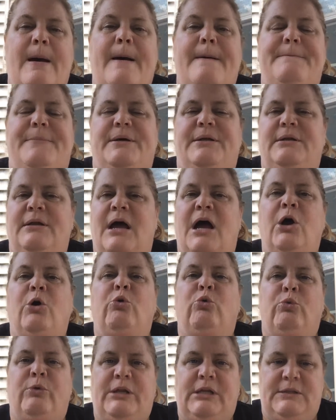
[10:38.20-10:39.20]
but
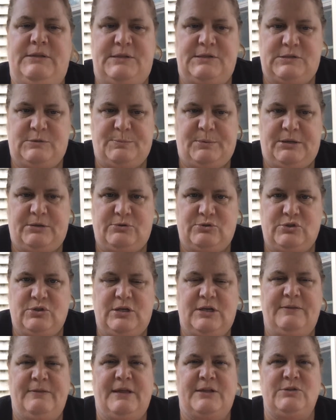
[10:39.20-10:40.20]
not read the speech.
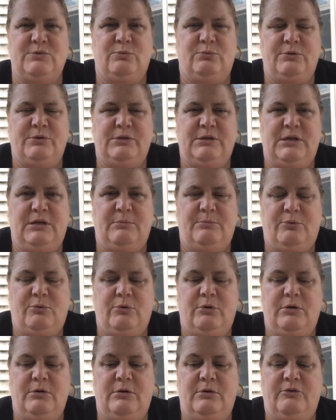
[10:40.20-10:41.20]
And that's really
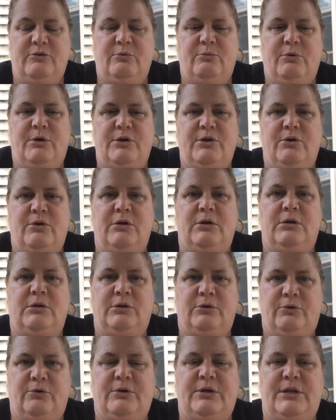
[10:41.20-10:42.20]
important to what you're going to
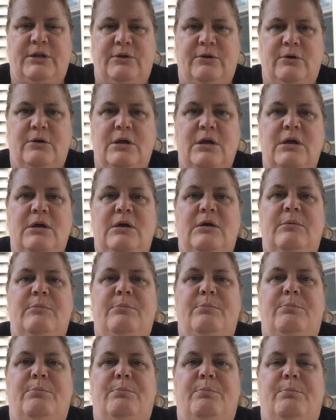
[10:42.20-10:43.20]
learn here.
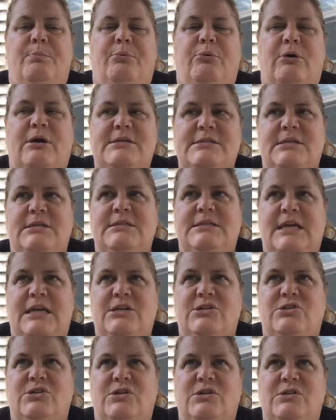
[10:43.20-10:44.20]

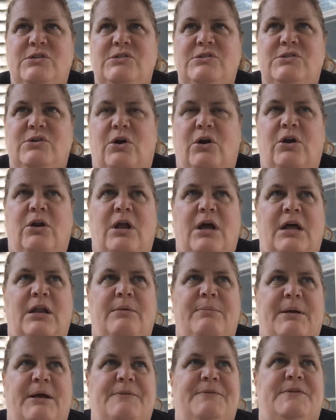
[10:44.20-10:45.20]
Presentations are not
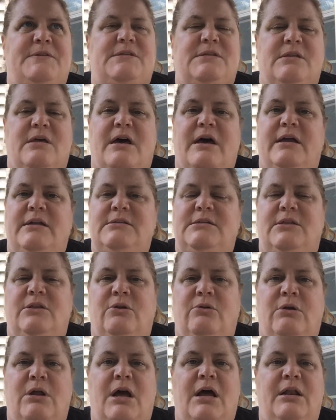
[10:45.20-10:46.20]
about the slides, and
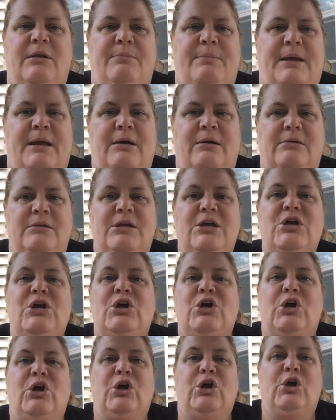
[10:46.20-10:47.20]
they're not about
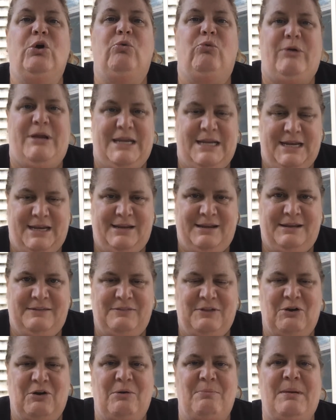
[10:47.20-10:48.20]
reading.
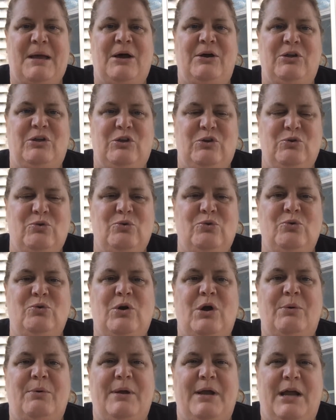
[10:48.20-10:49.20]
They're about you
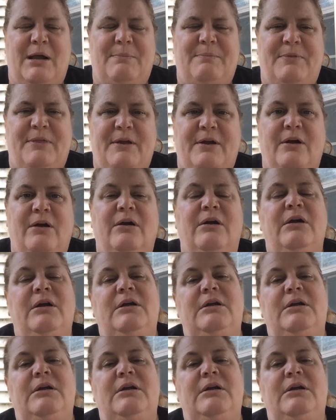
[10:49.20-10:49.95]
going up there,